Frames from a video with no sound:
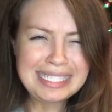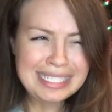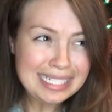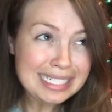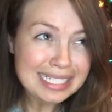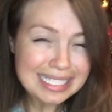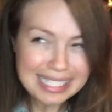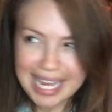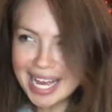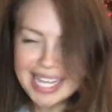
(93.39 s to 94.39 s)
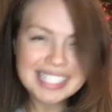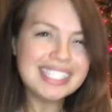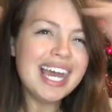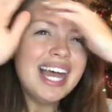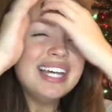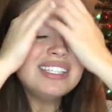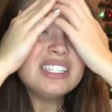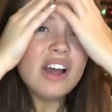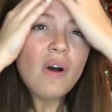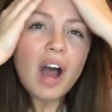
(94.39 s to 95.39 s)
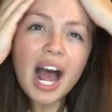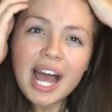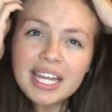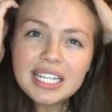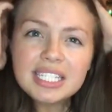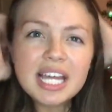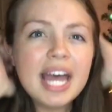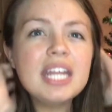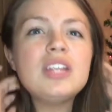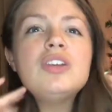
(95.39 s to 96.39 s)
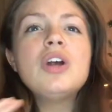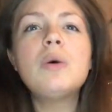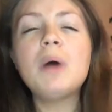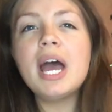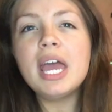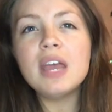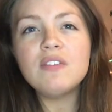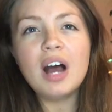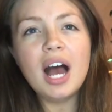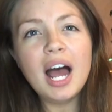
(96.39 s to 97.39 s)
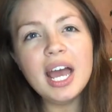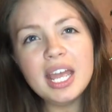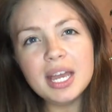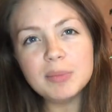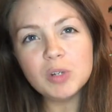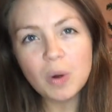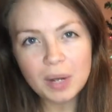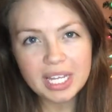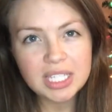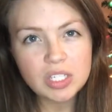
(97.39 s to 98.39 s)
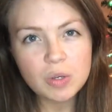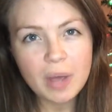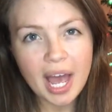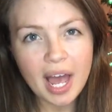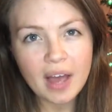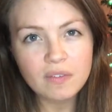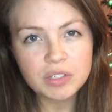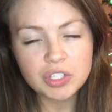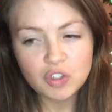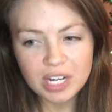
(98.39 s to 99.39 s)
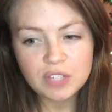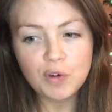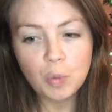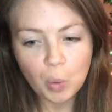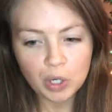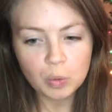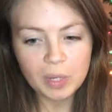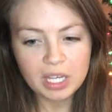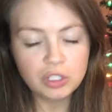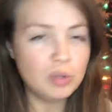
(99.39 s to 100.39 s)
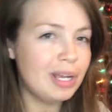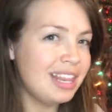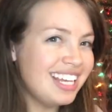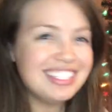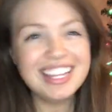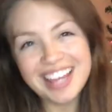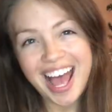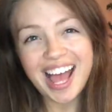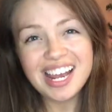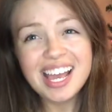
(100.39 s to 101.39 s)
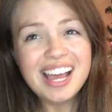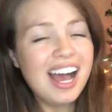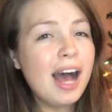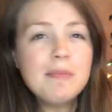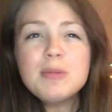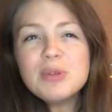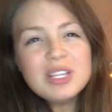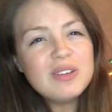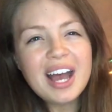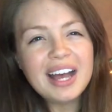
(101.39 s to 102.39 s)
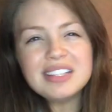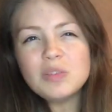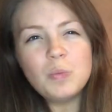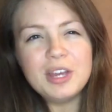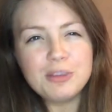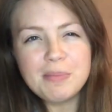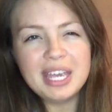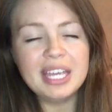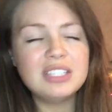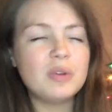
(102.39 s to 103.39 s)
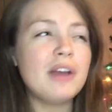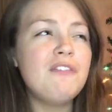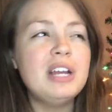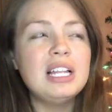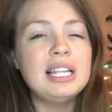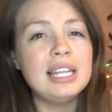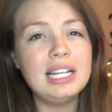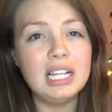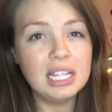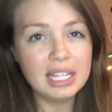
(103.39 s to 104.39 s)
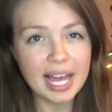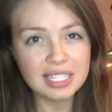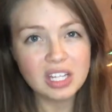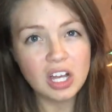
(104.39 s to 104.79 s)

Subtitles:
serious, guys. So I decided, you know what? If I am going to have a stressful work week doing this and that, I'm gonna bring you guys with me so I feel a little less